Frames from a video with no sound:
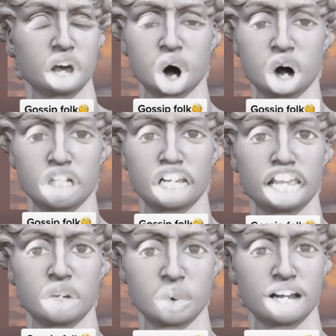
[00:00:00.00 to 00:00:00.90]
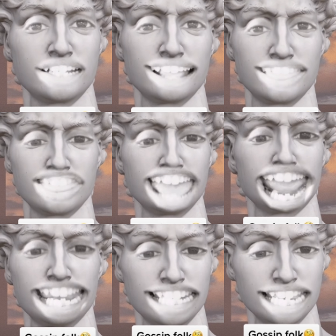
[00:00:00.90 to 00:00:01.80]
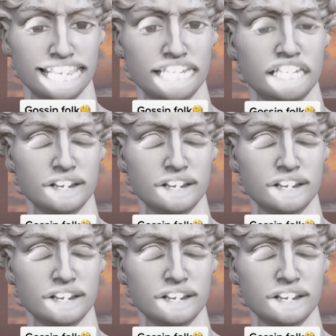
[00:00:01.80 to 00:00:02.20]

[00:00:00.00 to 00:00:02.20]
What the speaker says: or look at what they did.